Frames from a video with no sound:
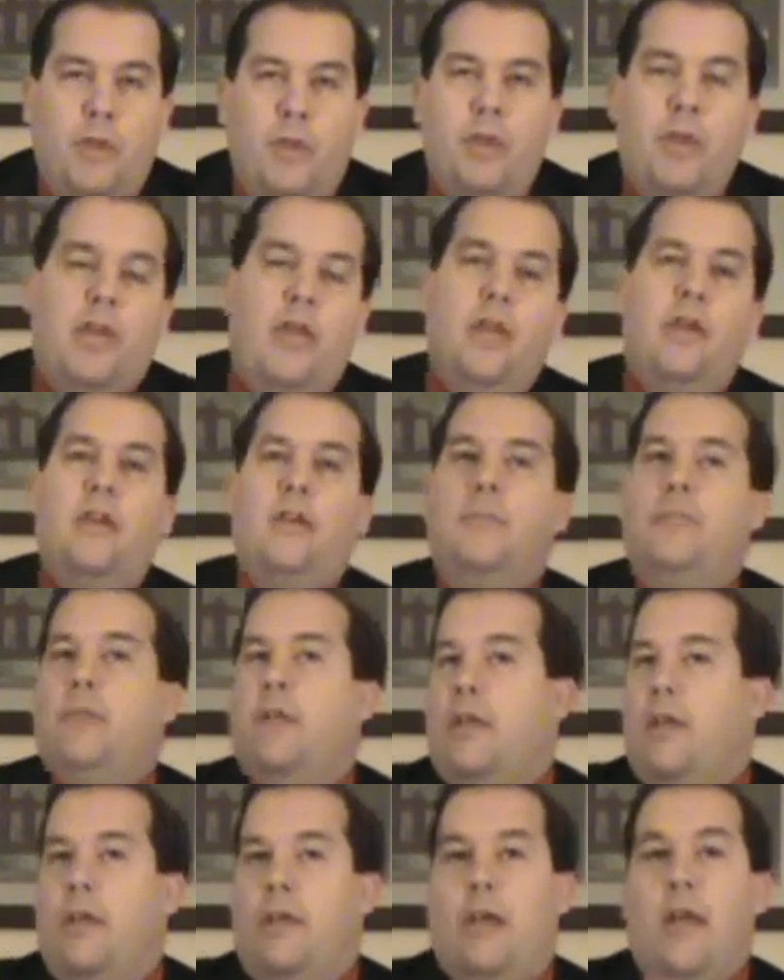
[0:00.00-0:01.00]
You killed him,
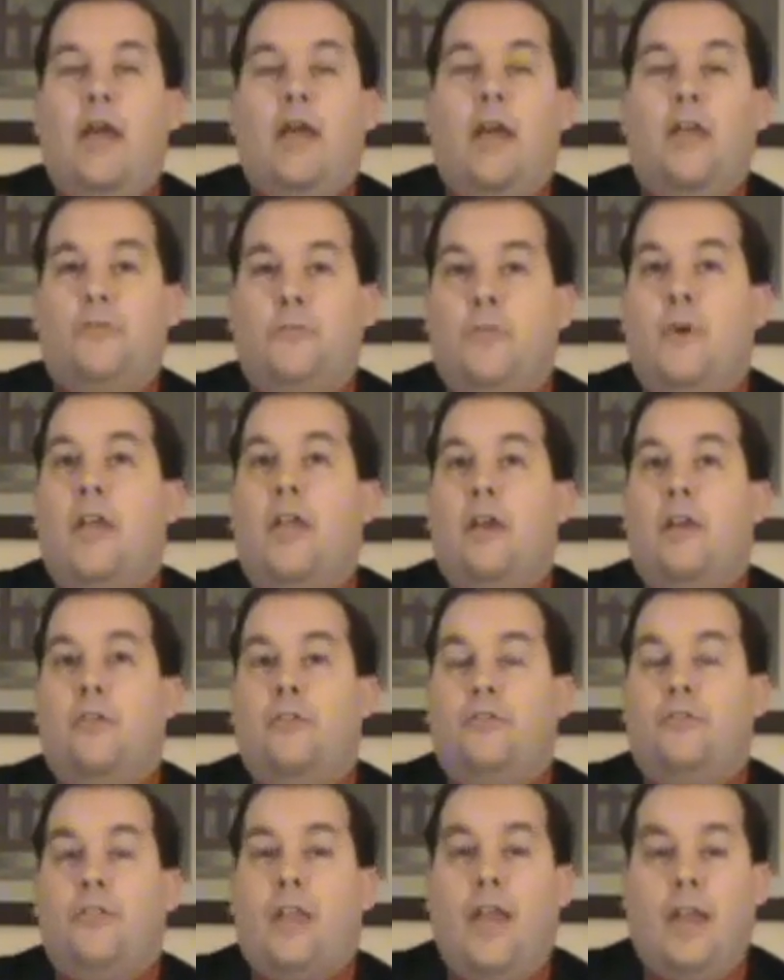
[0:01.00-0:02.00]
as we
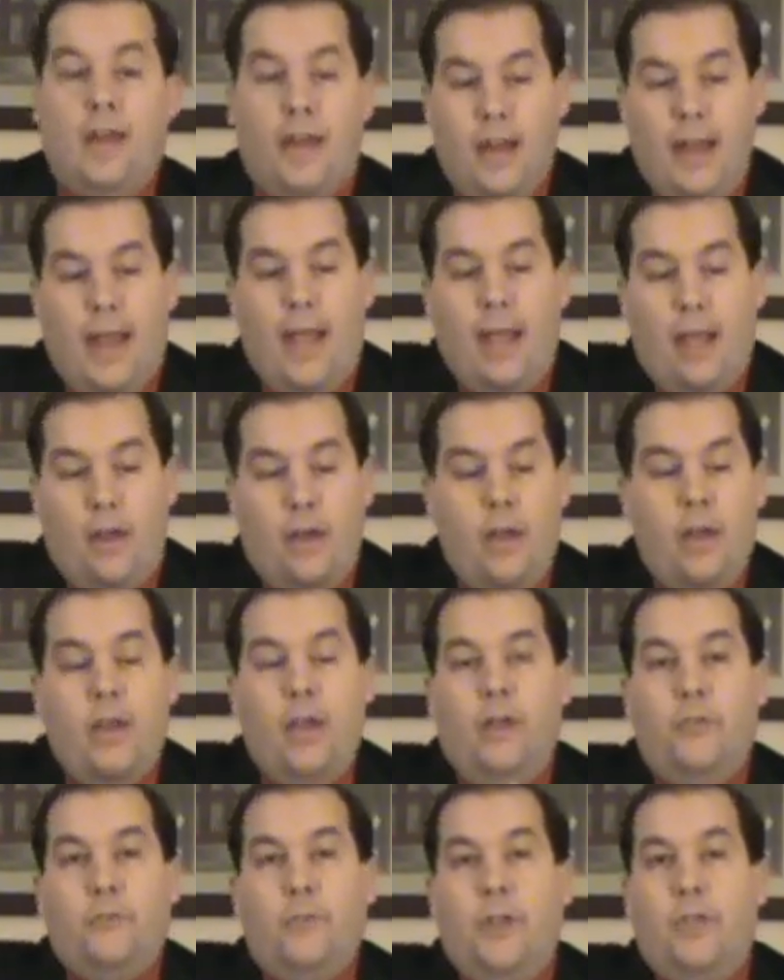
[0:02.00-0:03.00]
understand it now,
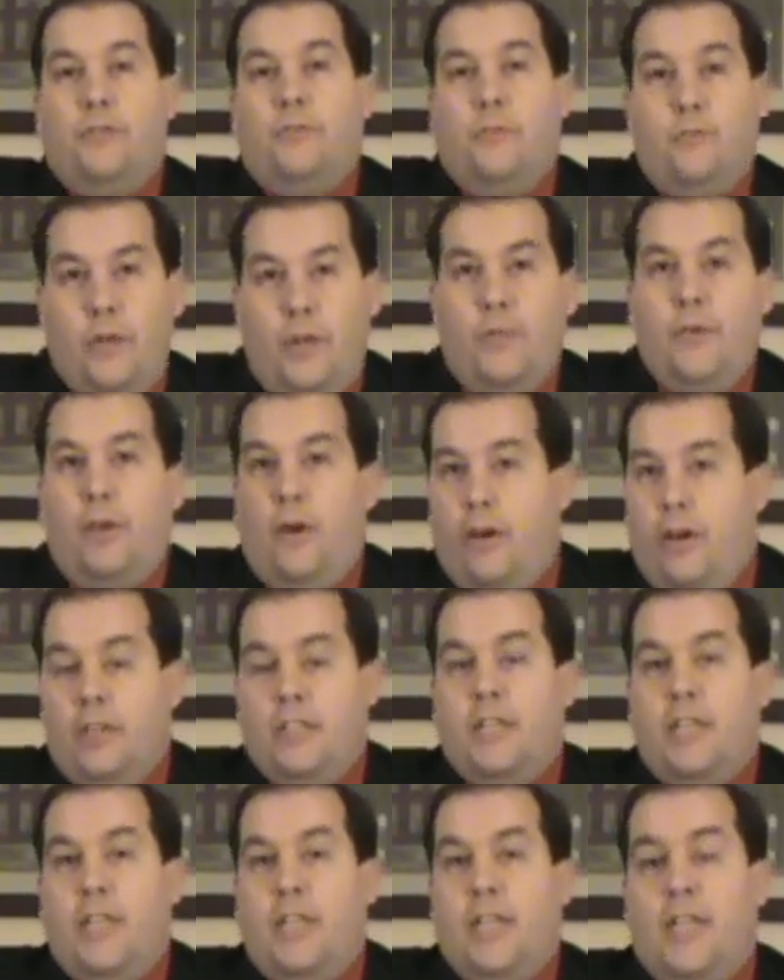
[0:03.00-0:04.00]
as we, we've already
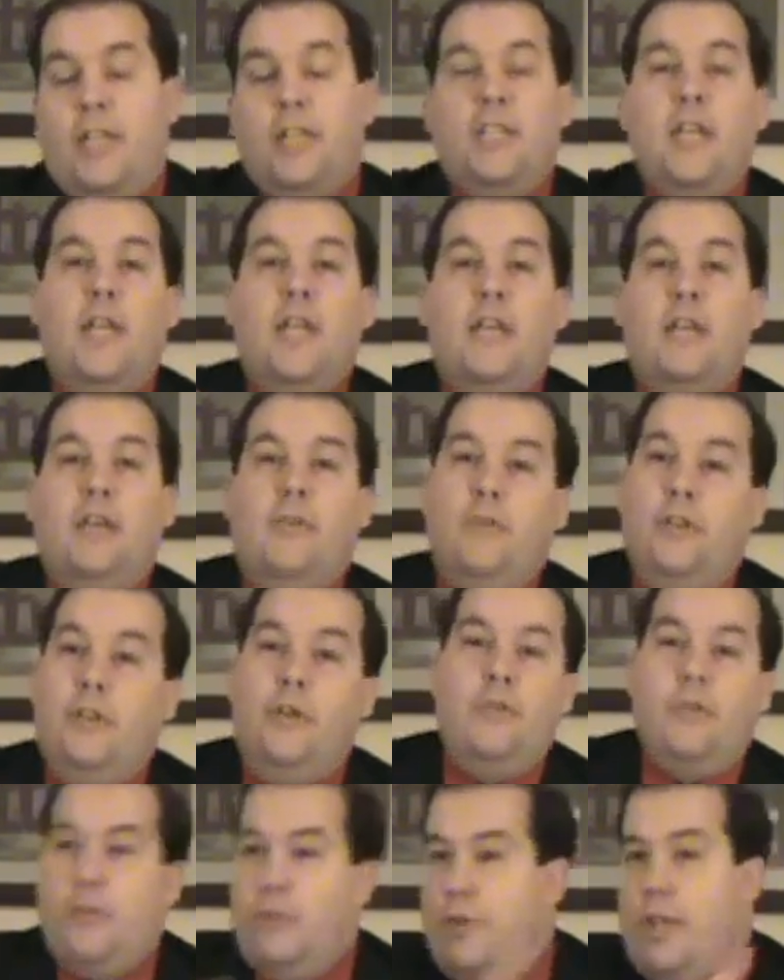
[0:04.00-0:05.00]
seen this,
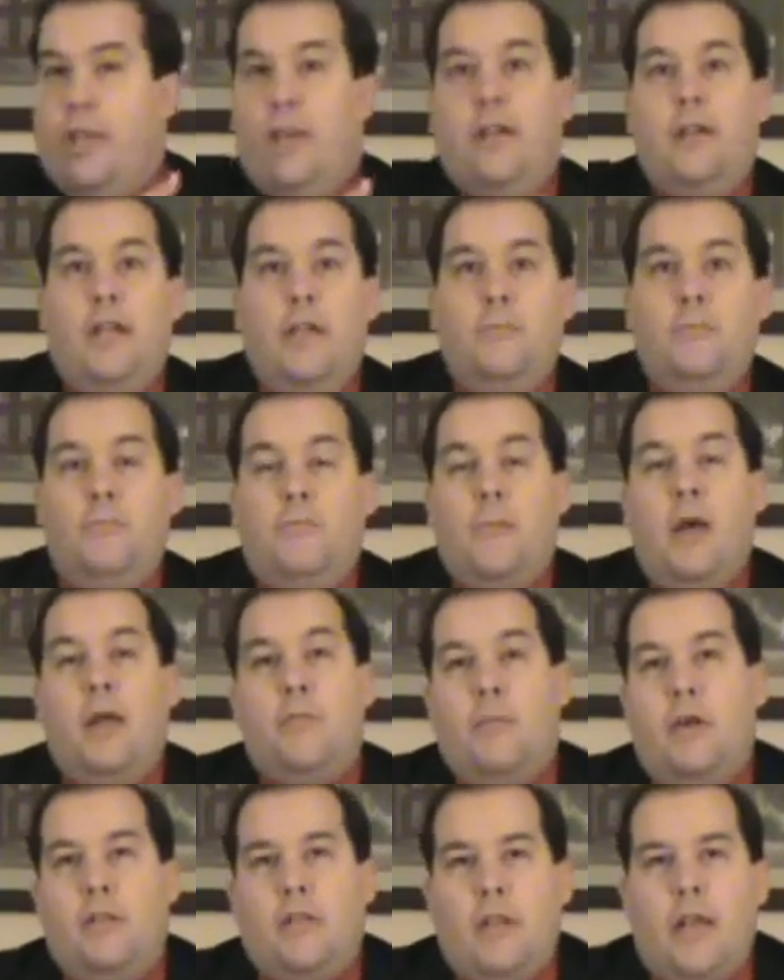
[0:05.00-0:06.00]
you know, you killed him
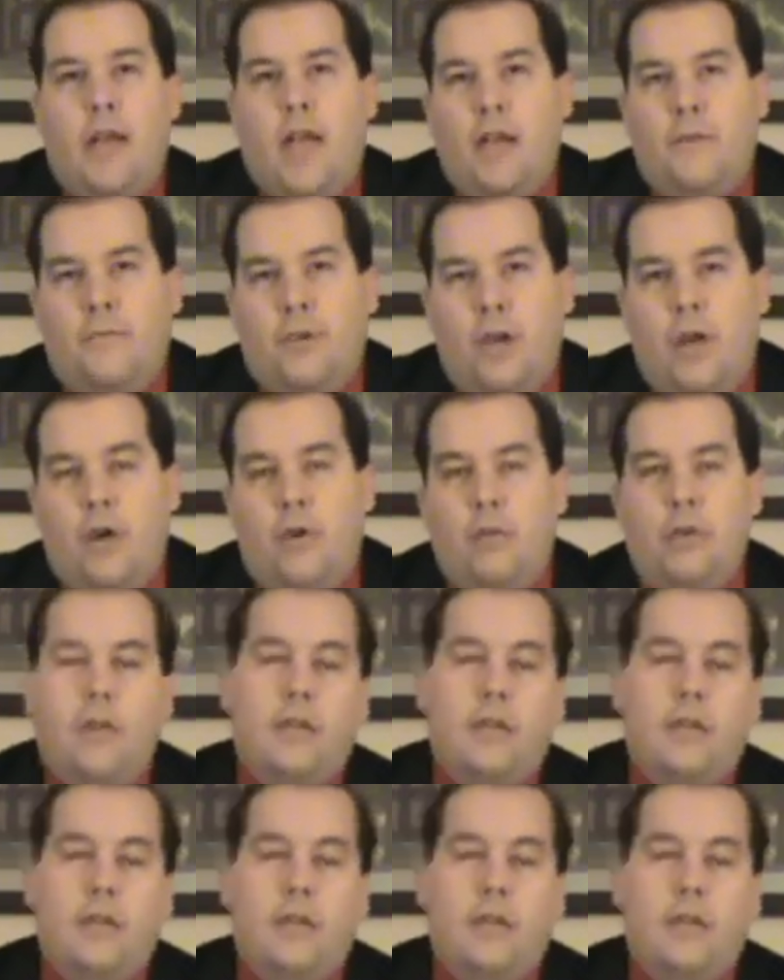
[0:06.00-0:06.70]
about a month and a half ago.